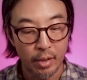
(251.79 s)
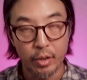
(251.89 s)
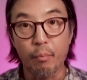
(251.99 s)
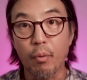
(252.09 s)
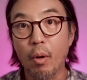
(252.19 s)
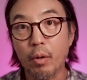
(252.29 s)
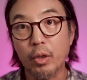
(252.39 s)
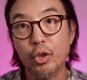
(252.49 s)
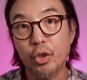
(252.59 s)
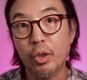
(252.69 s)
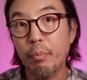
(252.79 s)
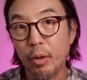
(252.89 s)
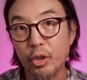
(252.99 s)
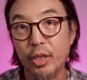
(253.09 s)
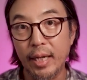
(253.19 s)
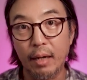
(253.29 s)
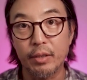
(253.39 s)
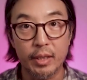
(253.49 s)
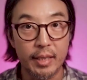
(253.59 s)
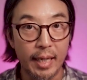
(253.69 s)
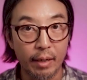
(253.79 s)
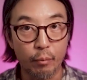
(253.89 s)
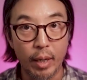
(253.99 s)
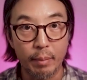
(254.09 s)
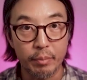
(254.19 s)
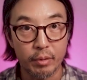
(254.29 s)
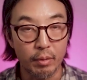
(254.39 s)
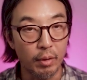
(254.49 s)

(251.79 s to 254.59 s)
Your broker should push it out to tenant reps,